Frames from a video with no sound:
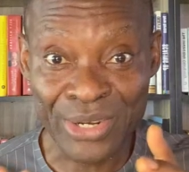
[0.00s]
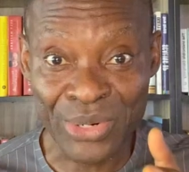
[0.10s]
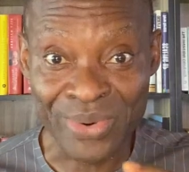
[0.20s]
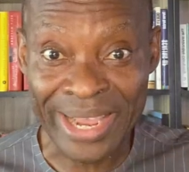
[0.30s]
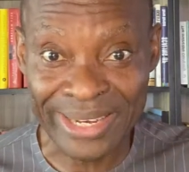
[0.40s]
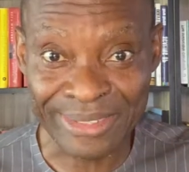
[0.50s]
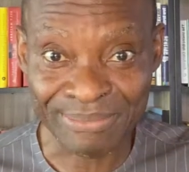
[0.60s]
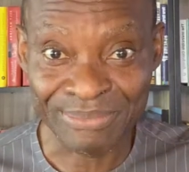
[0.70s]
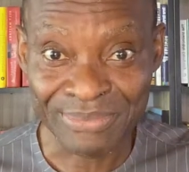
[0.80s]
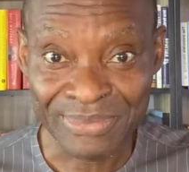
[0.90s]
correct.
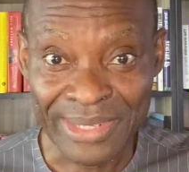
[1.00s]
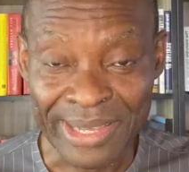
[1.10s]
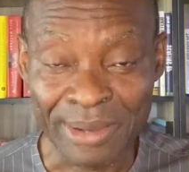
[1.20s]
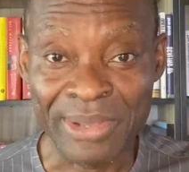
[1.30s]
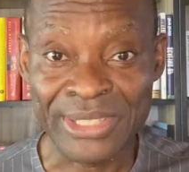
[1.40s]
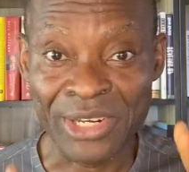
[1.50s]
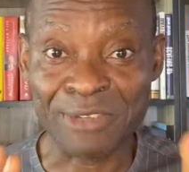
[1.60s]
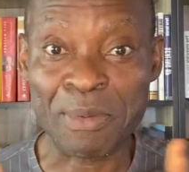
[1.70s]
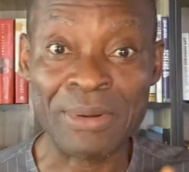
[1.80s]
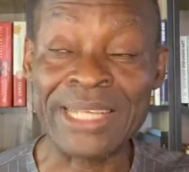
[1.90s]
Because a lot
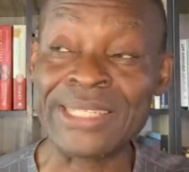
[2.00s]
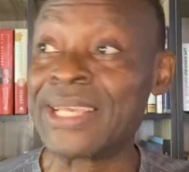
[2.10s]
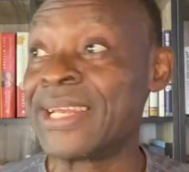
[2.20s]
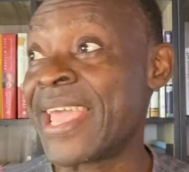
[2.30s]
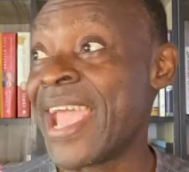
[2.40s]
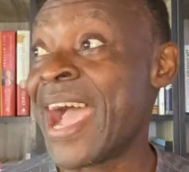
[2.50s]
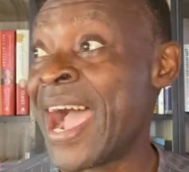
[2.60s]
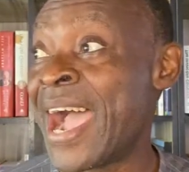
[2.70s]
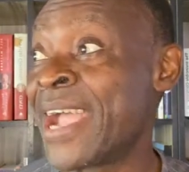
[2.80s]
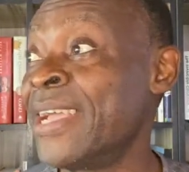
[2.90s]
of people are saying
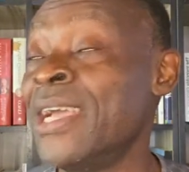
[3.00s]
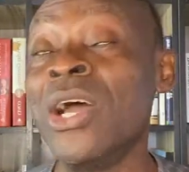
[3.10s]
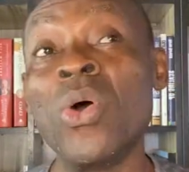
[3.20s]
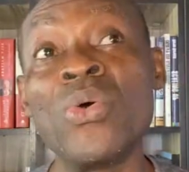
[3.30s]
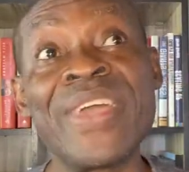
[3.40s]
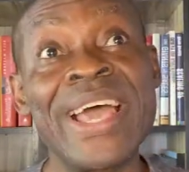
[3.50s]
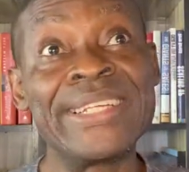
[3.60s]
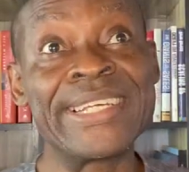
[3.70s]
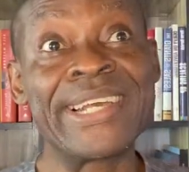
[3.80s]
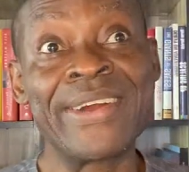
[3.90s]
AI, oh, the
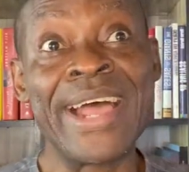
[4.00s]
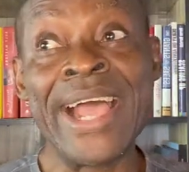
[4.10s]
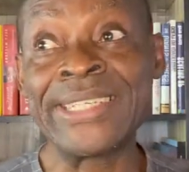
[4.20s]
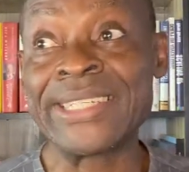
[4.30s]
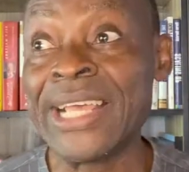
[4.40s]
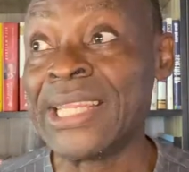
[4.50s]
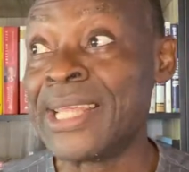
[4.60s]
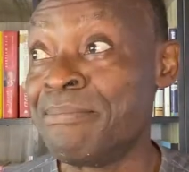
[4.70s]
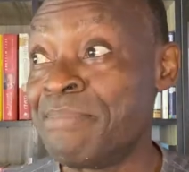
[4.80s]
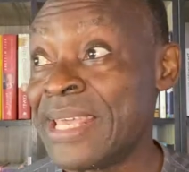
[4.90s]
Antichrist,
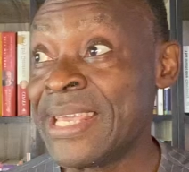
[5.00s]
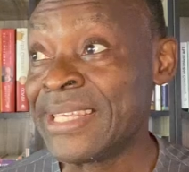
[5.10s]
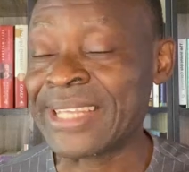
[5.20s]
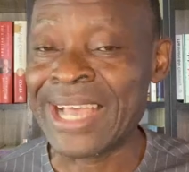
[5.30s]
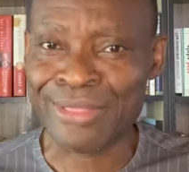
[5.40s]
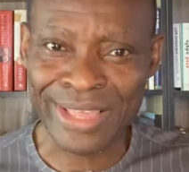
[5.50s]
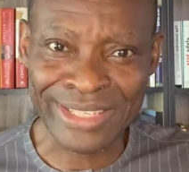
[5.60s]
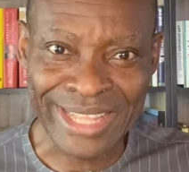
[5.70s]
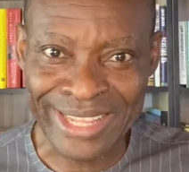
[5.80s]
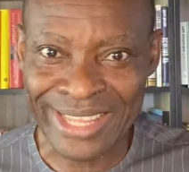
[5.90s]
the beast, and
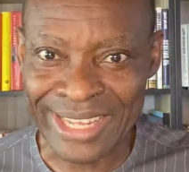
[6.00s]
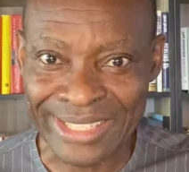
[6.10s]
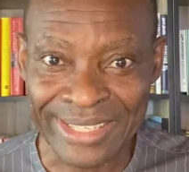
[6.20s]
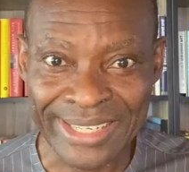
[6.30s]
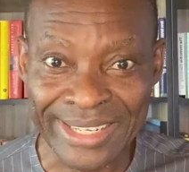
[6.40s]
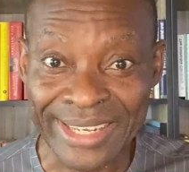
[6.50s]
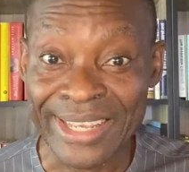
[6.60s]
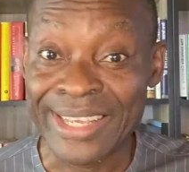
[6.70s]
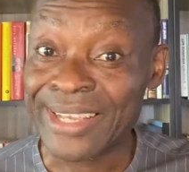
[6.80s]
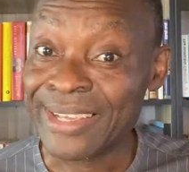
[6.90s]
things like that.
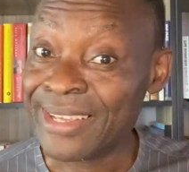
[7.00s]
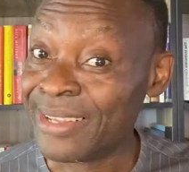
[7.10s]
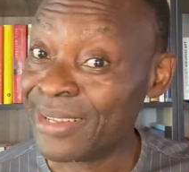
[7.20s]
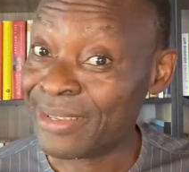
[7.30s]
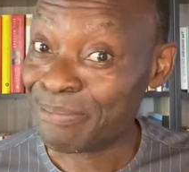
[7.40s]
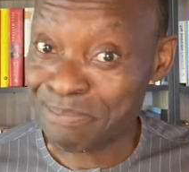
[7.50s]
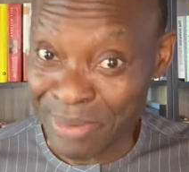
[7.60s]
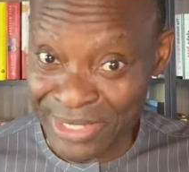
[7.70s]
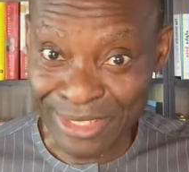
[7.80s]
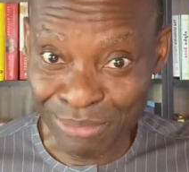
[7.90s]

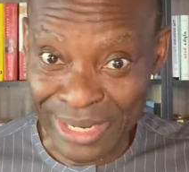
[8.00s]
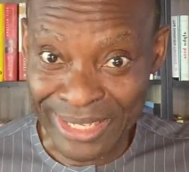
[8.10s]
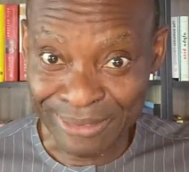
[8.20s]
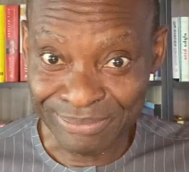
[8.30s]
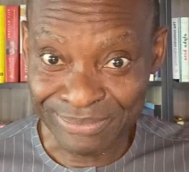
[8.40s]
Possibly,